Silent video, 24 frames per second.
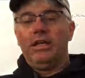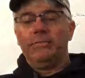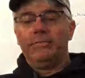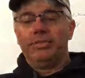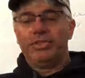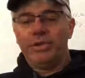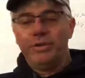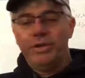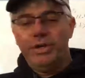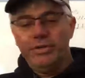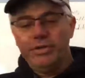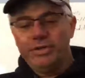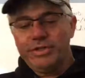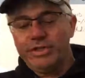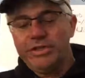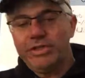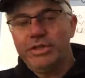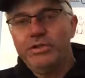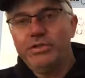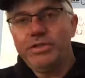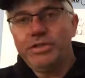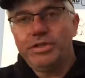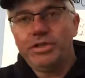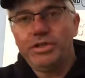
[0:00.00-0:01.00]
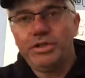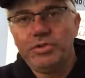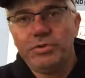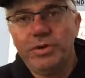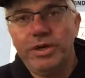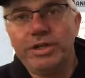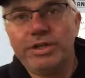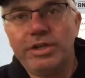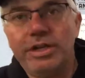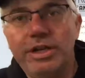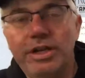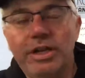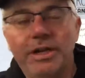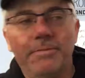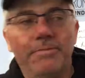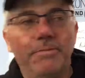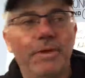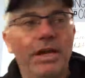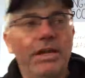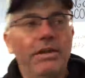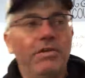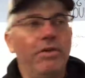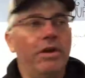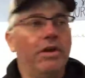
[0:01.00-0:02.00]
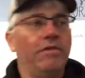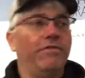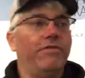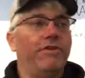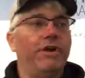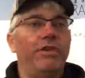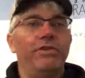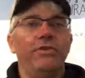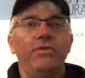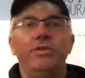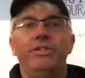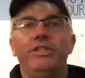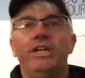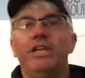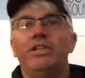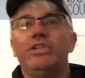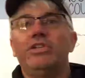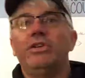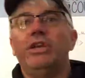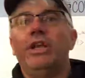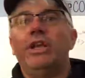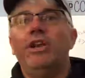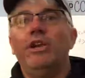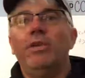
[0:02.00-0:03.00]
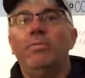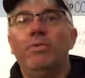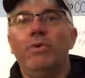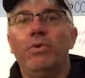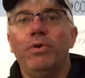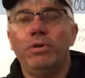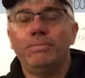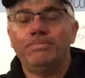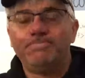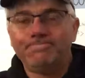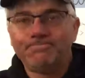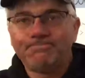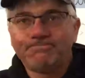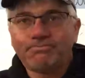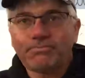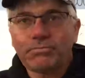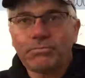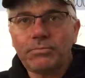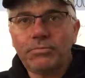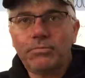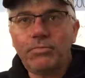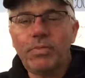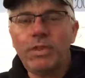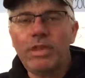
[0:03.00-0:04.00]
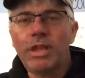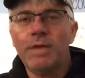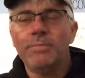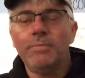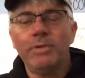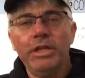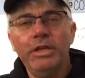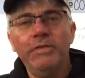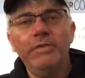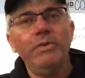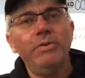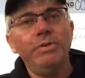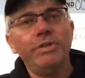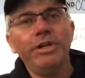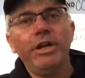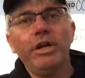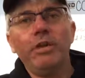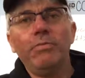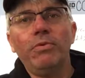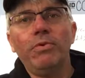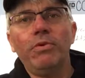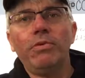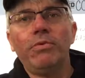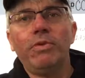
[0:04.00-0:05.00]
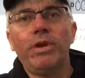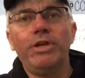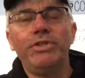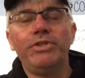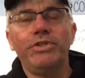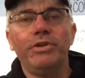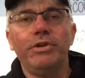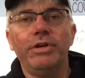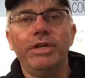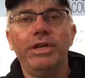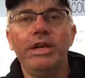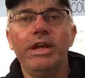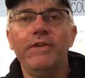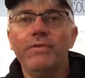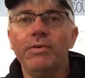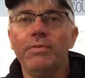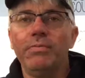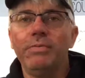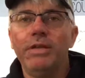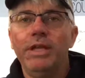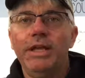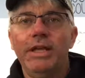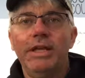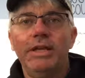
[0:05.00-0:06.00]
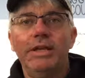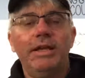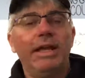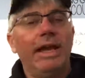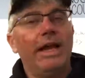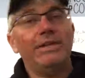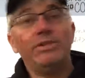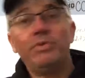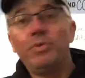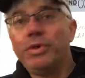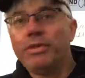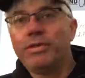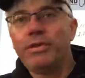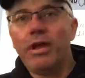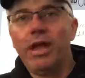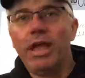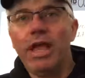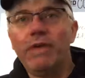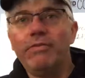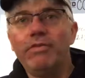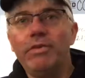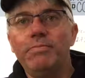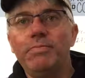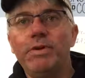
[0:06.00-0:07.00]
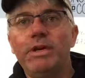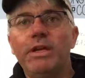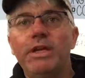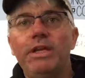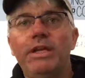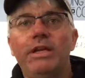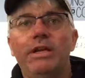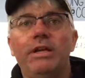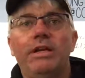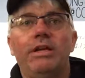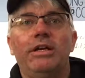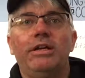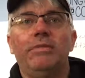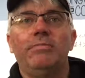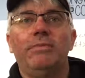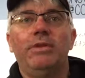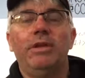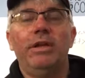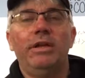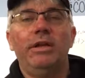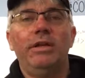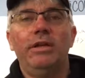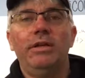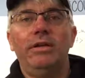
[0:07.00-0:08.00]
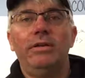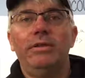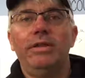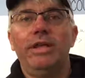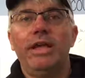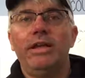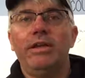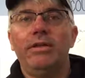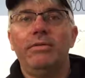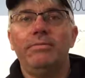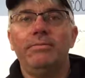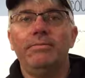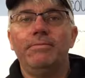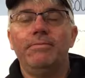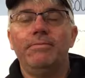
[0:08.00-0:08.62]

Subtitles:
So here's a situation. My grandfather was actually an airborne. I believe he was an airborne ranger. He never, as with everybody that